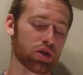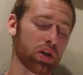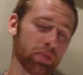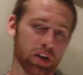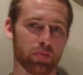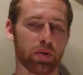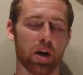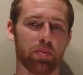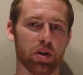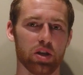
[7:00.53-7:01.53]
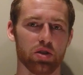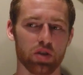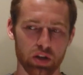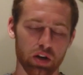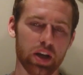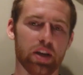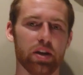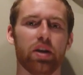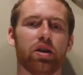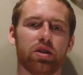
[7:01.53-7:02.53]
trimming your property, you can go ahead and
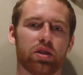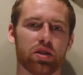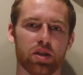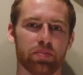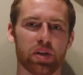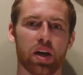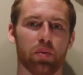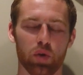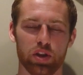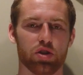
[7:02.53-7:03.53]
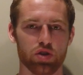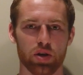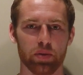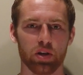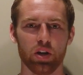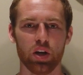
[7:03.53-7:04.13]
edge at the same time with your trimmer.